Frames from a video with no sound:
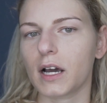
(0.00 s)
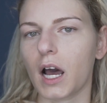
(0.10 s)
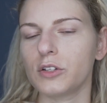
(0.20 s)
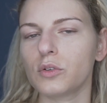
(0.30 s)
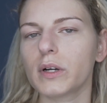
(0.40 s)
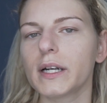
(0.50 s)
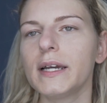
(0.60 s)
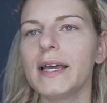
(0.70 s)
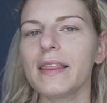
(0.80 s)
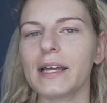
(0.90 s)
to contour.
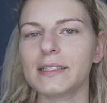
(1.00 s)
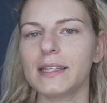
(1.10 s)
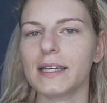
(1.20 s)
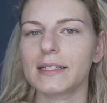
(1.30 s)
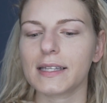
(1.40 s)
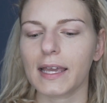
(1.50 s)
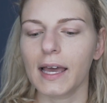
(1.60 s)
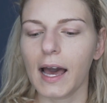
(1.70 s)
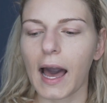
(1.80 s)
That's the thing, is like,